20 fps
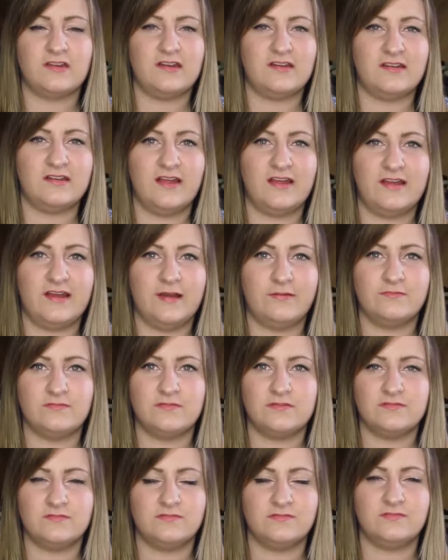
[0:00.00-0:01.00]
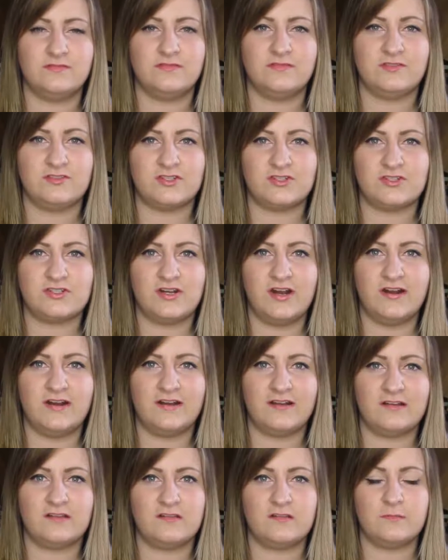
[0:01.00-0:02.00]
and like I'm just trying
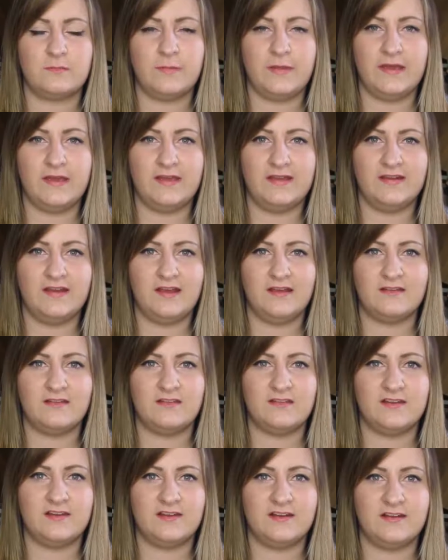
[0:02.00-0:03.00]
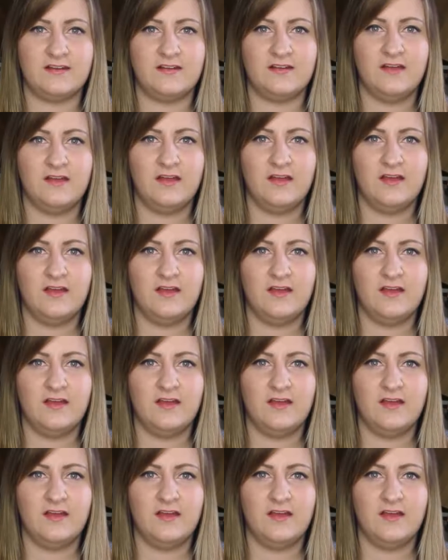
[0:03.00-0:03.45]
to explain as to